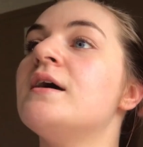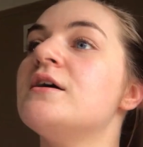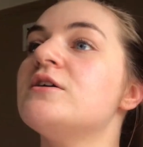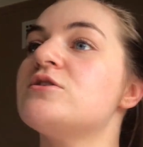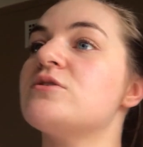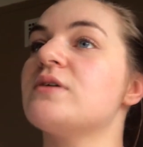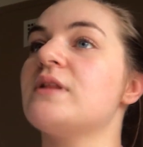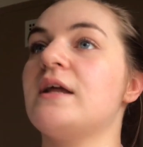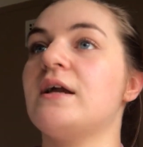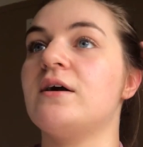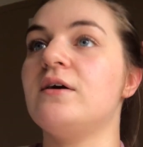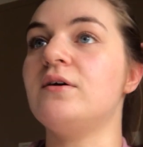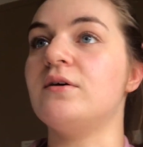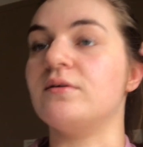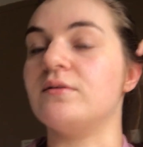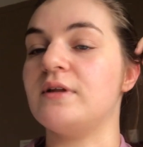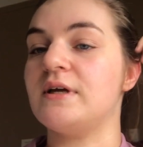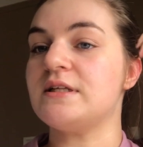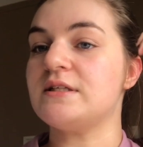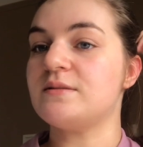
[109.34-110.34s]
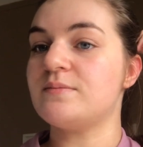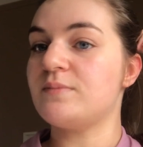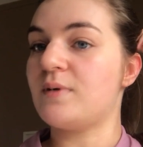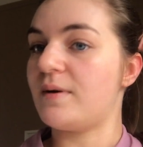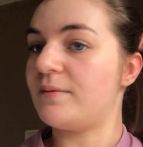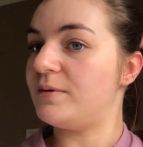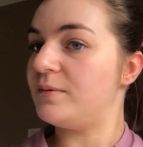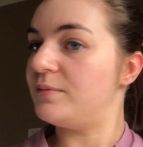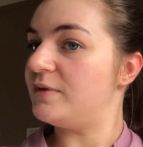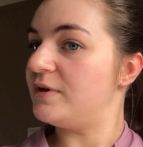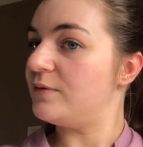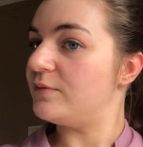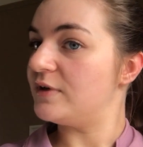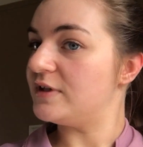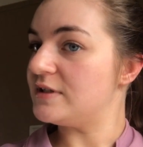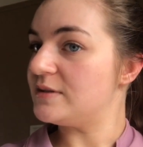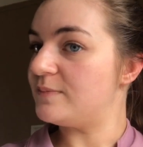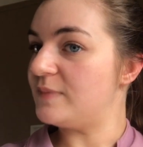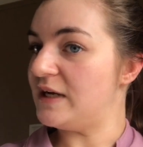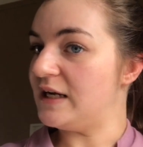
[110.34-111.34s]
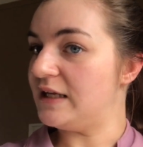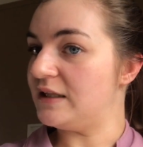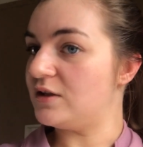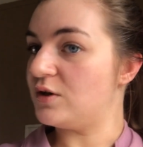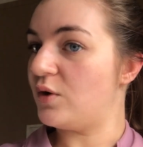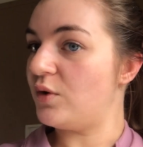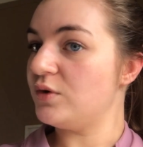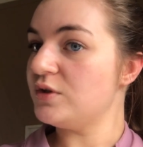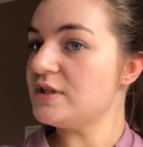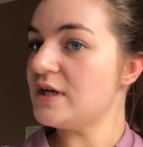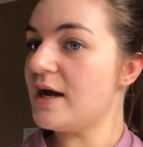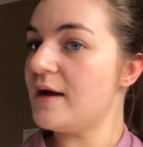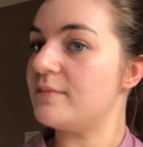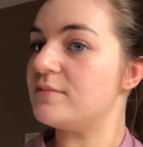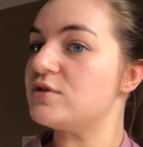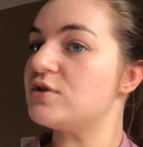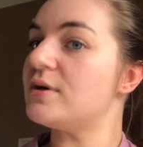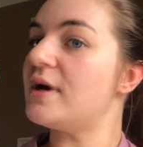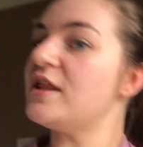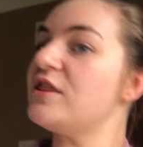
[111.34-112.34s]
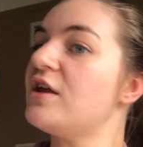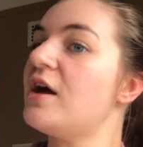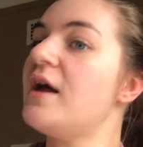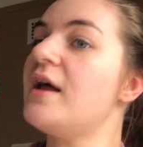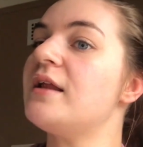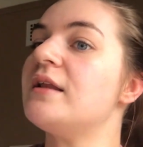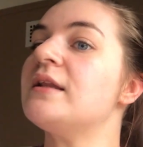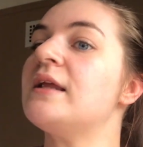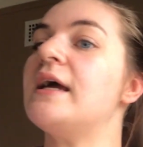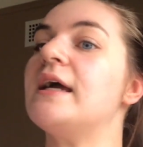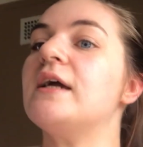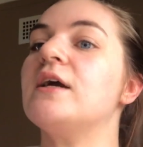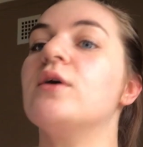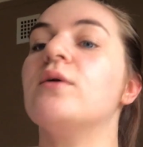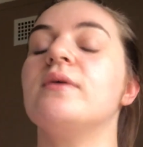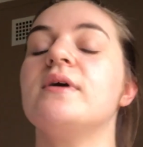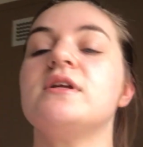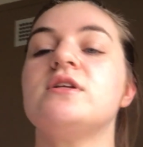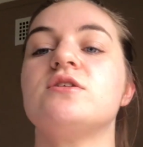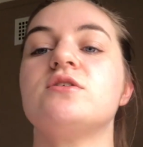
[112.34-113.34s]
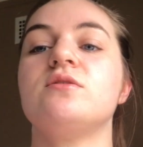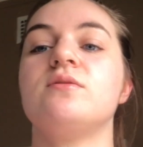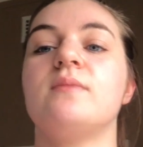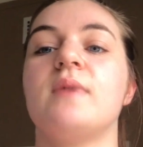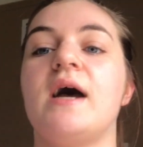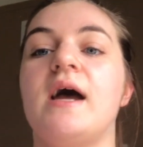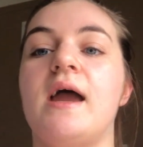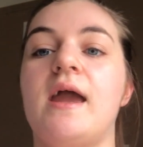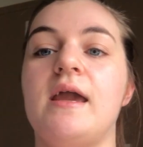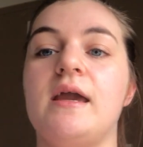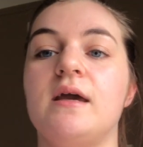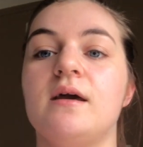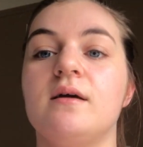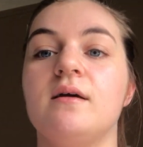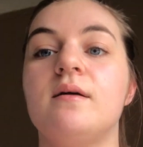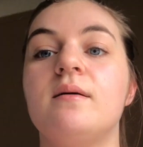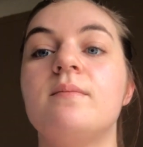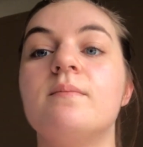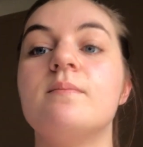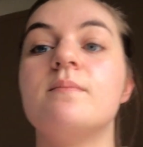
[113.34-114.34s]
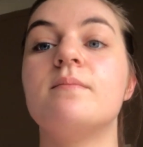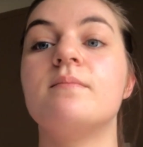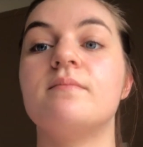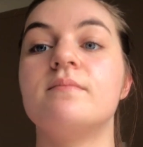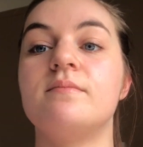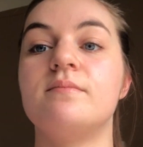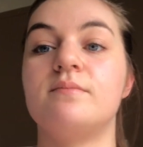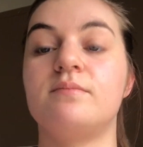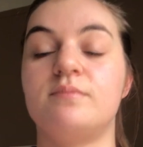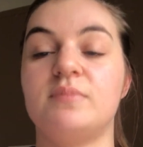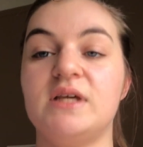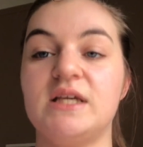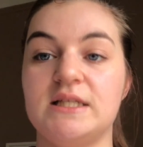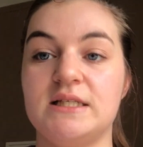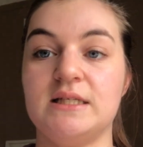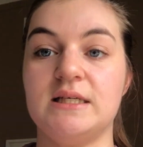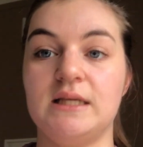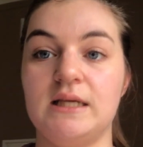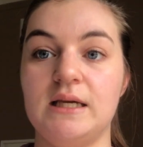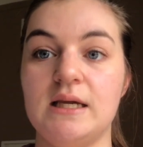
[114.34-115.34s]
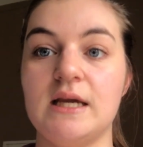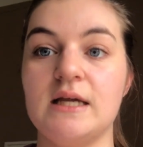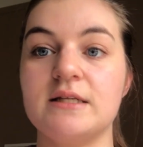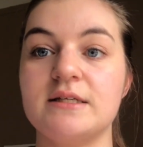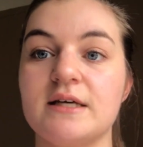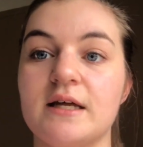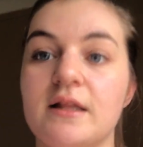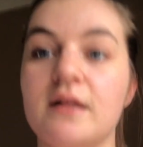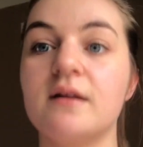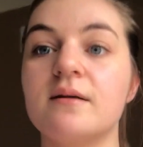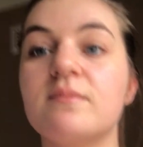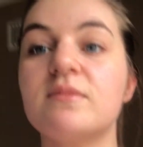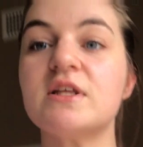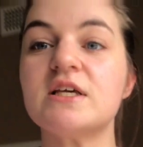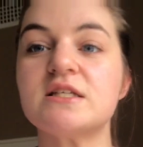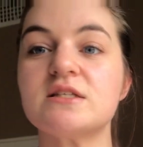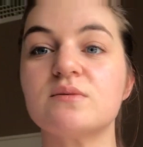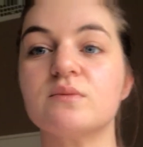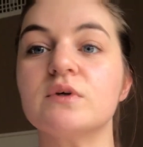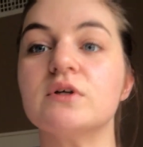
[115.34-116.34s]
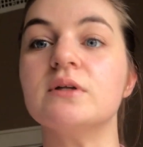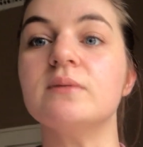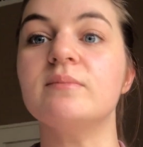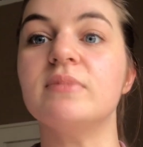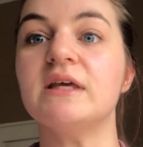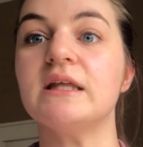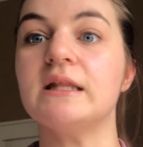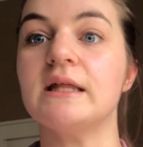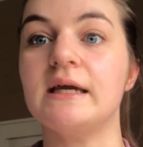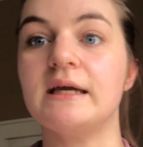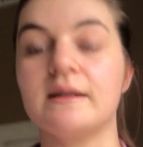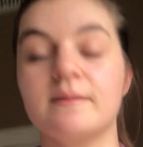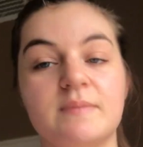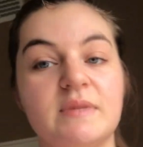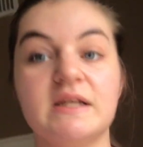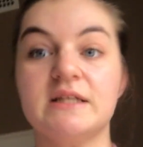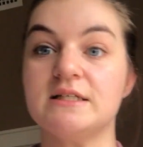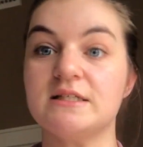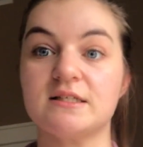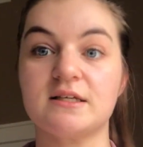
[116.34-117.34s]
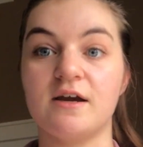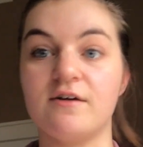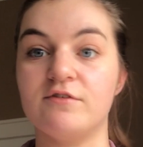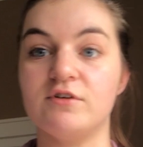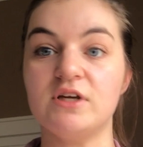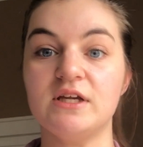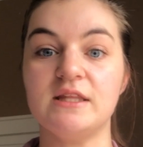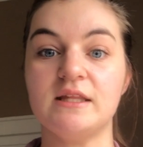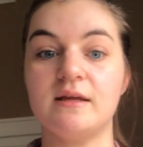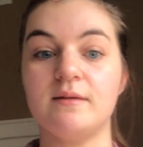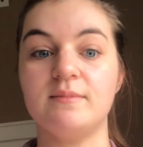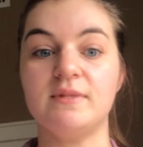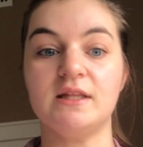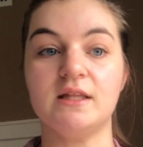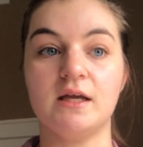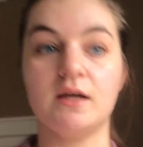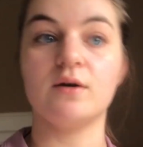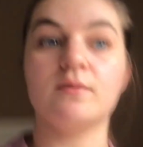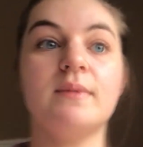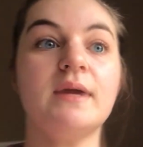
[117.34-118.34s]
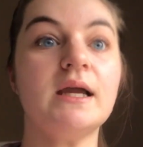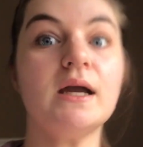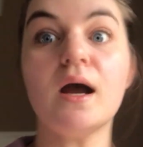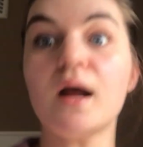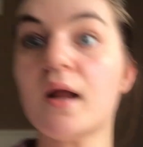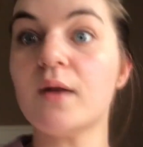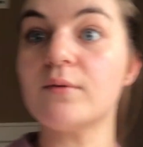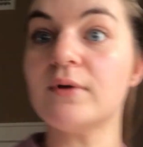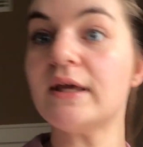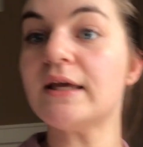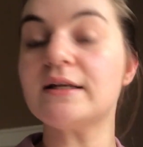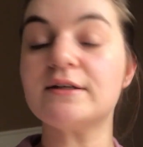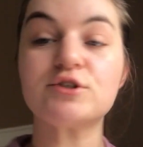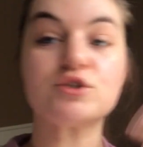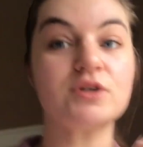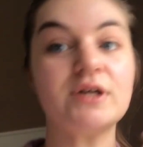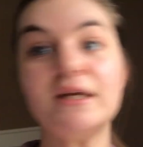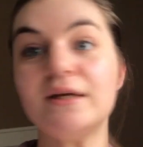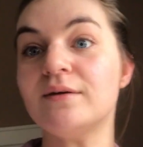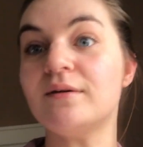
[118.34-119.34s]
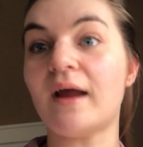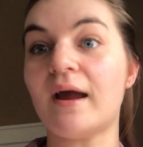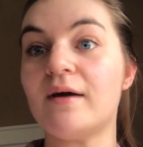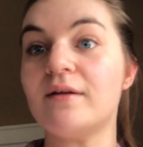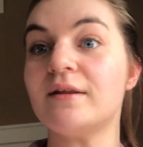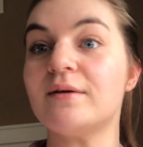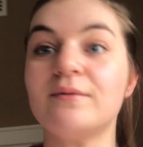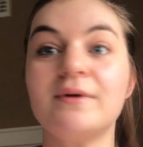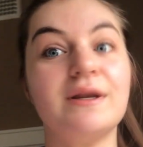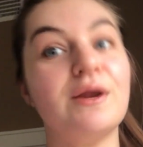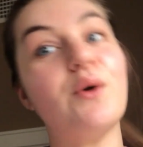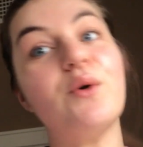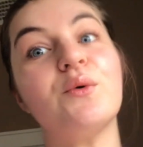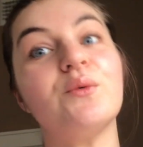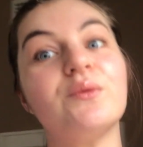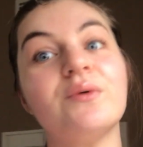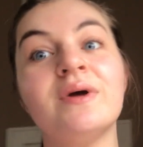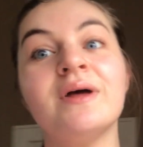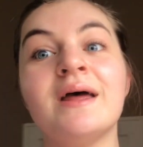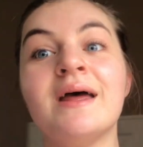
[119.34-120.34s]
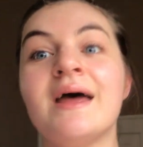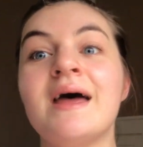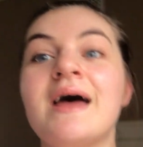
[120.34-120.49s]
So you're like, oh, that's probably what's been it the whole time. So I thought like going to my PT and telling them this would be like a big discovery, and they'd be like, oh my god, we can treat you now that we know.